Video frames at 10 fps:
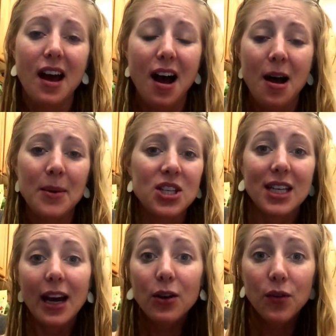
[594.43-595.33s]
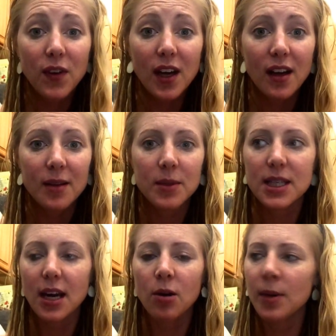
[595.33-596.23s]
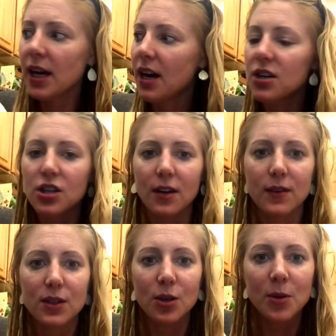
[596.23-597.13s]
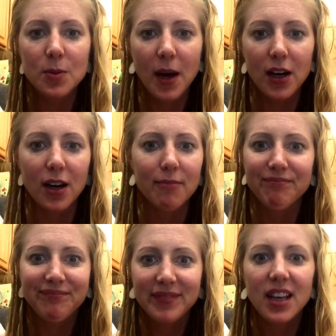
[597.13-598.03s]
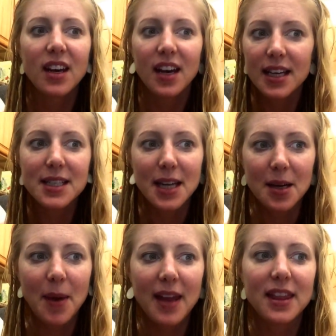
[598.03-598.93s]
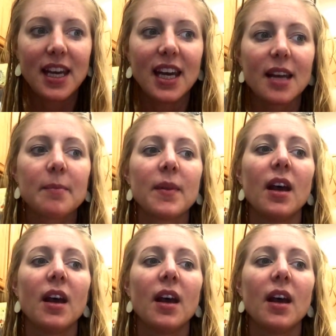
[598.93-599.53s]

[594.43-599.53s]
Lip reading: And see how you feel. And you say, oh my gosh, I feel so much better. It's not a bad thing.